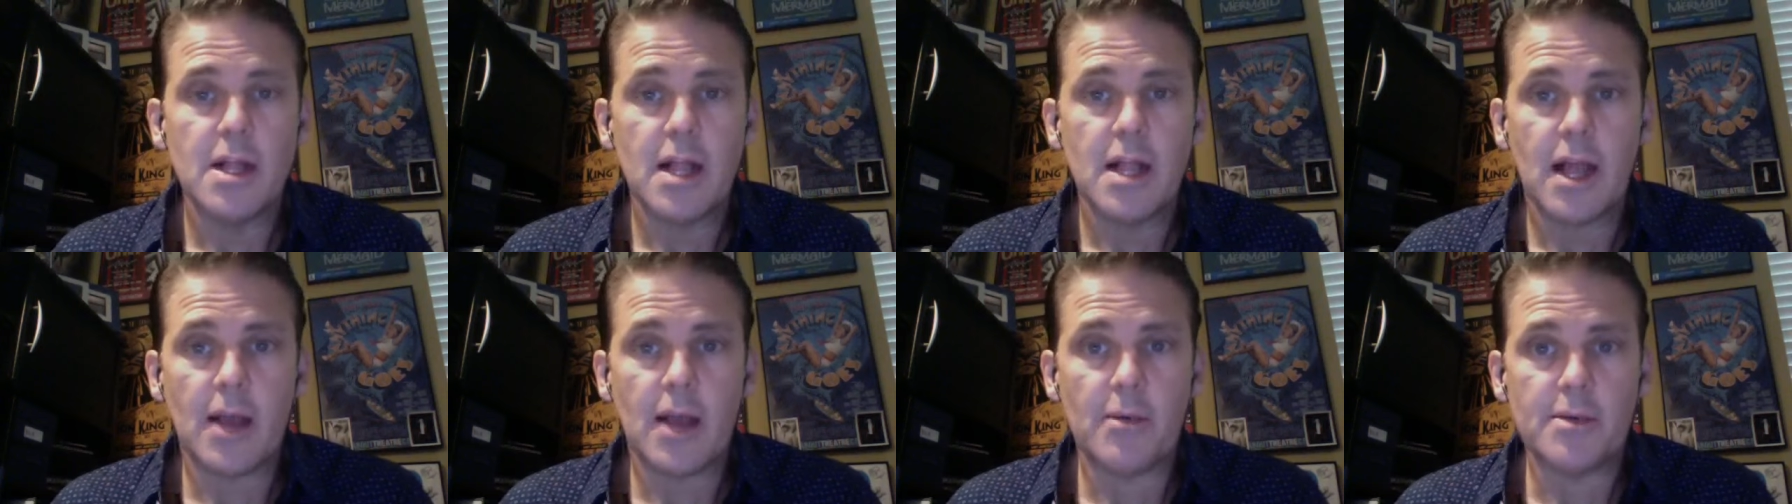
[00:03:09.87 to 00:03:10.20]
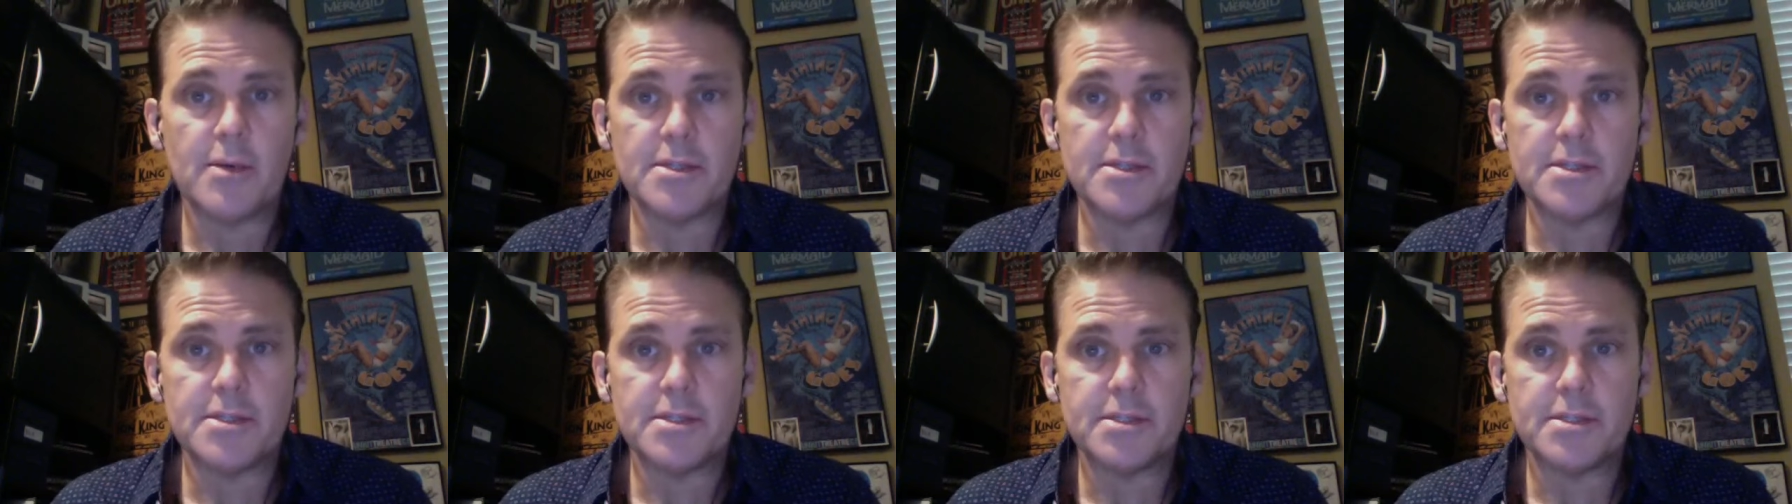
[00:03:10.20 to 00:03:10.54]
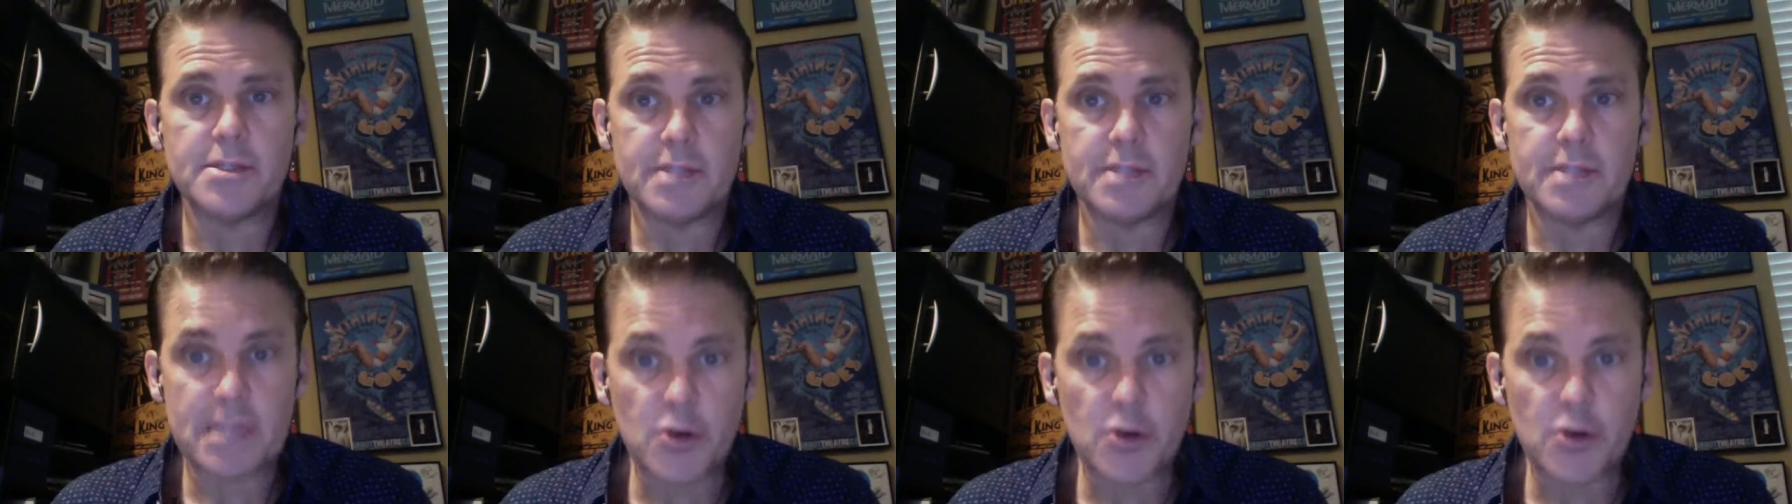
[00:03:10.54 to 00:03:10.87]
I was
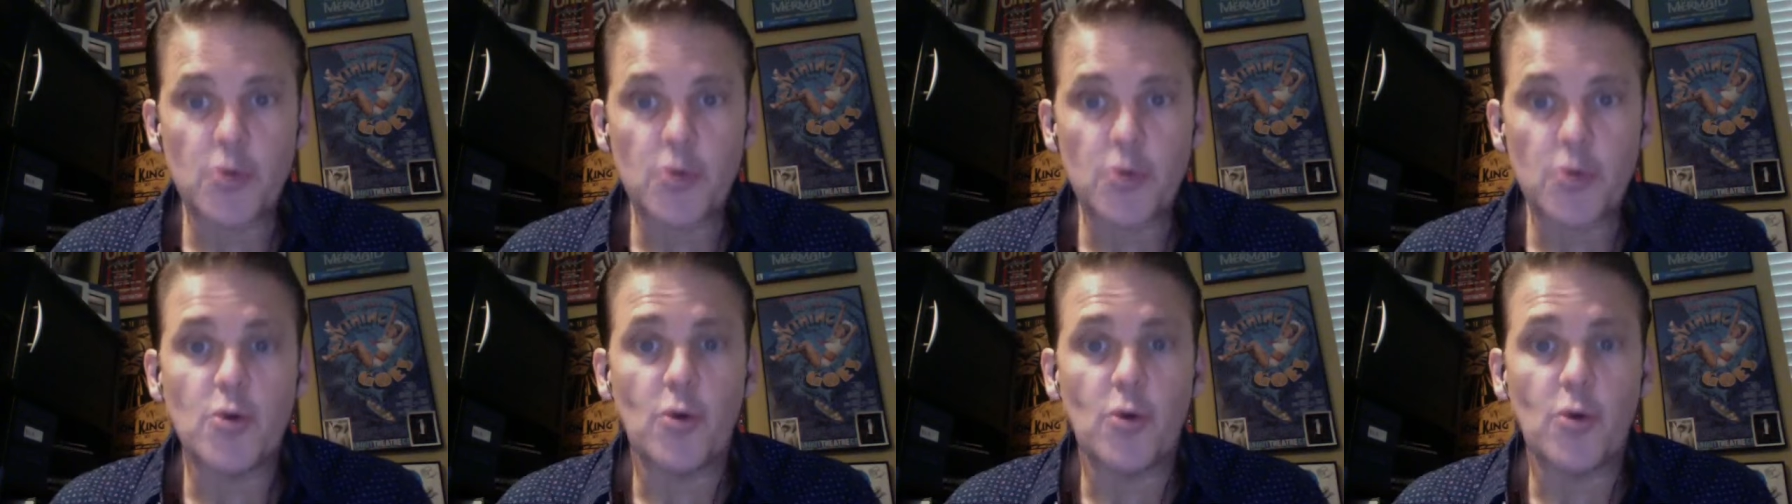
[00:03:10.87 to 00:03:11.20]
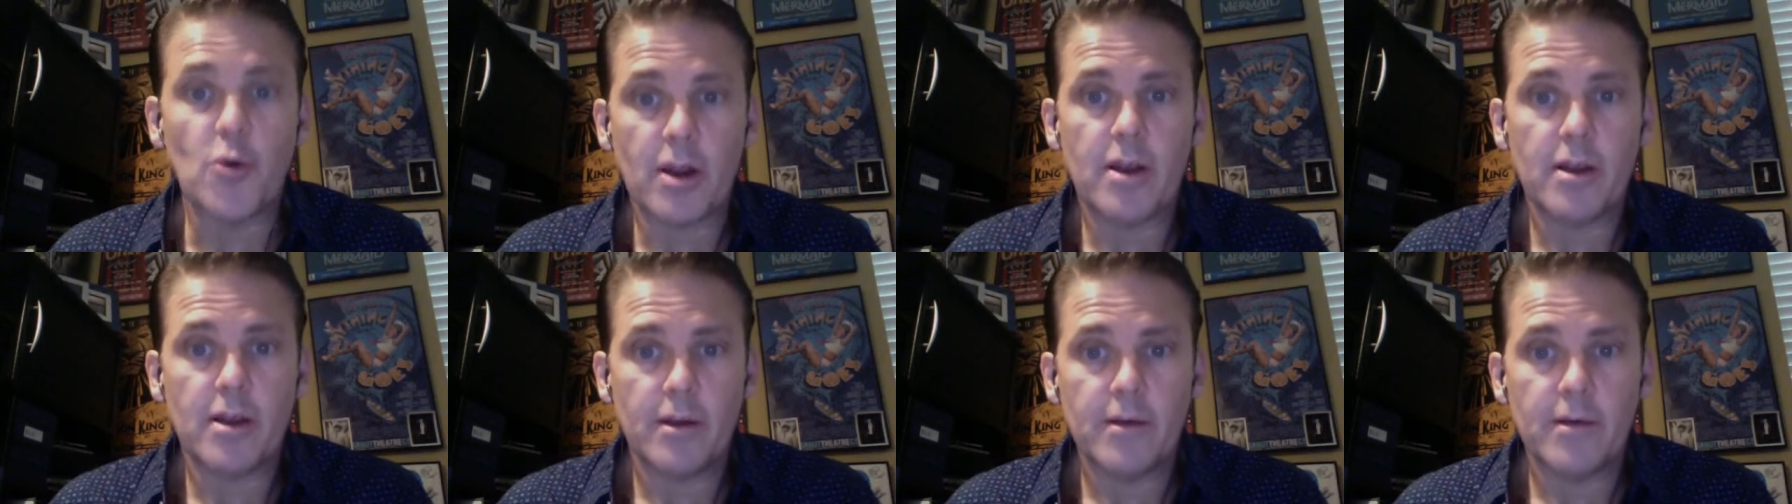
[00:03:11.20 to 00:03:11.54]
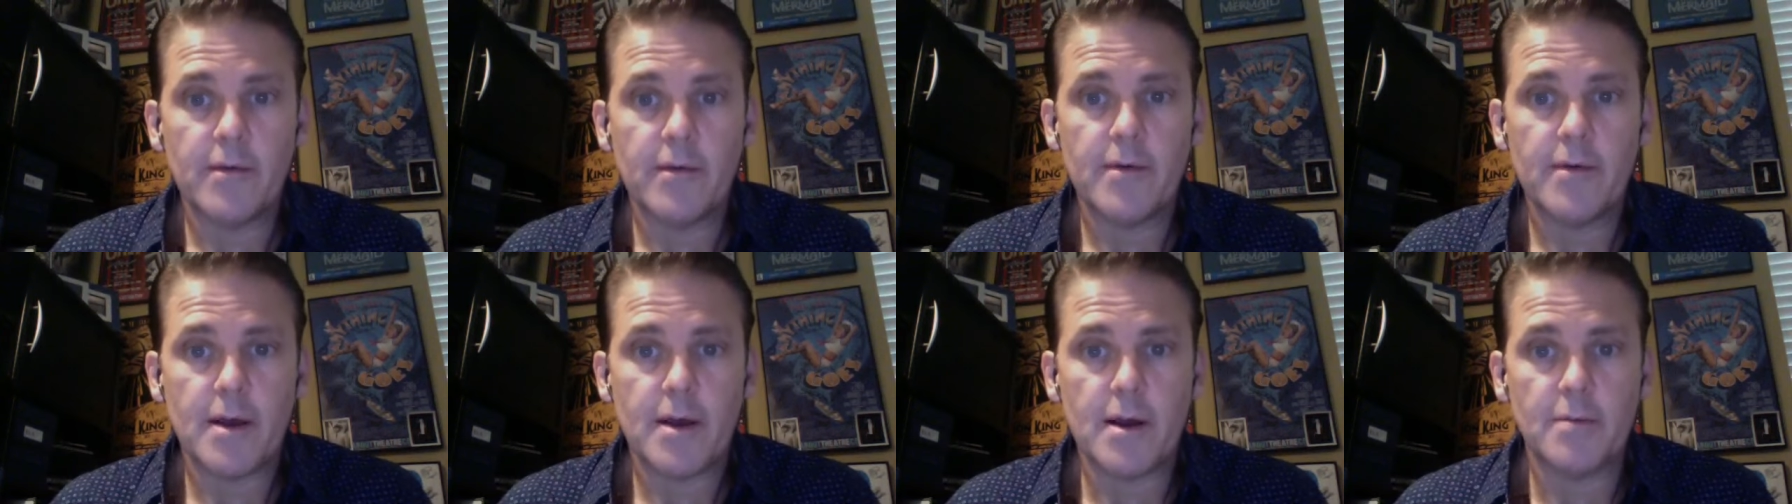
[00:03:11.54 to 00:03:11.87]
in New York
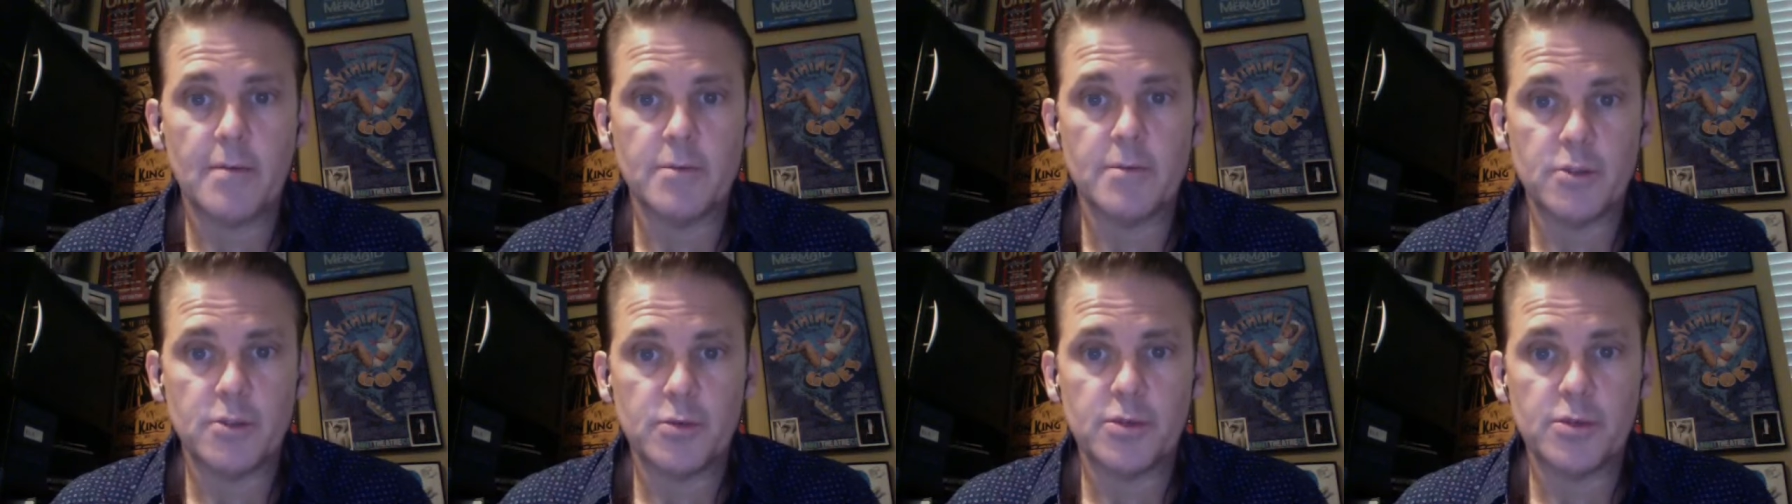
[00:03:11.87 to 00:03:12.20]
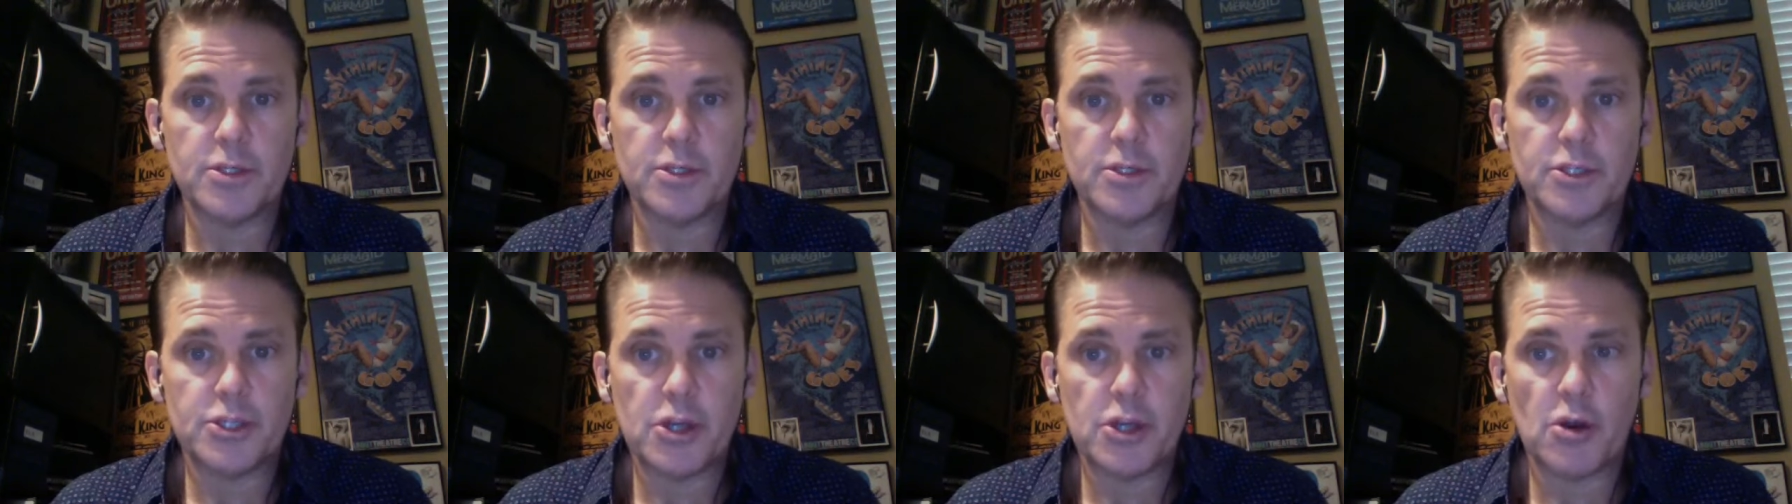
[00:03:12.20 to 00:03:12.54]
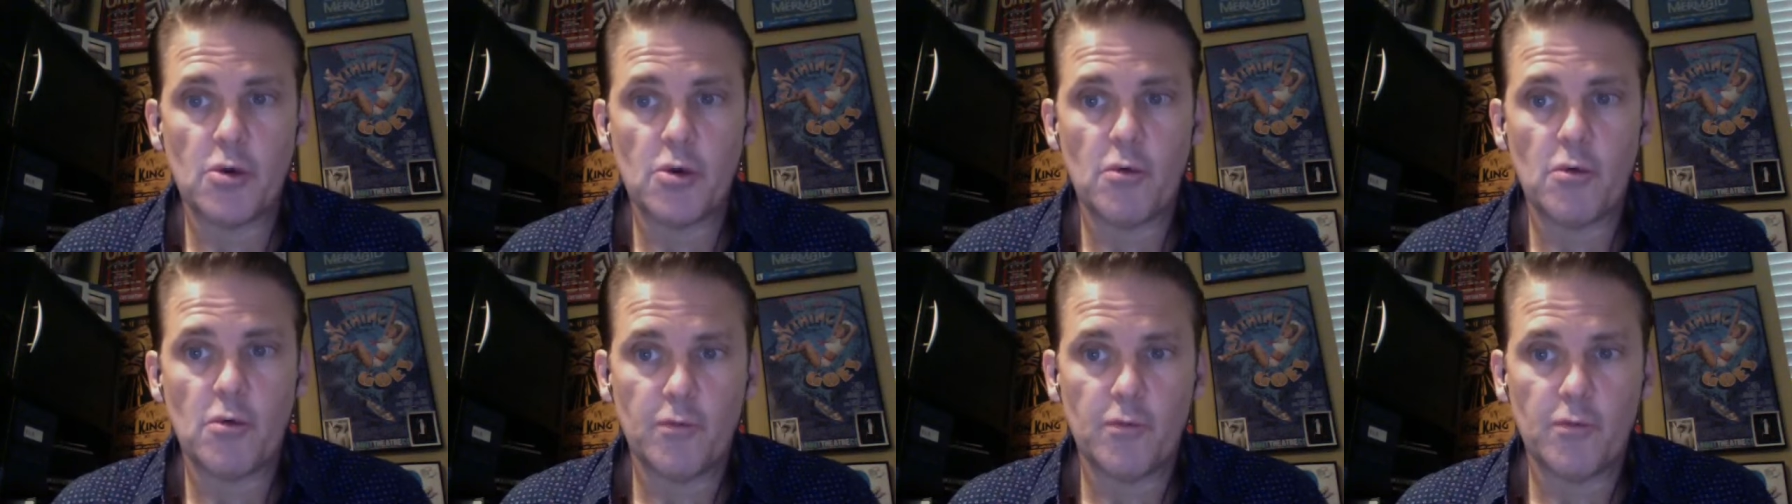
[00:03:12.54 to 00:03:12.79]
um, doing a show.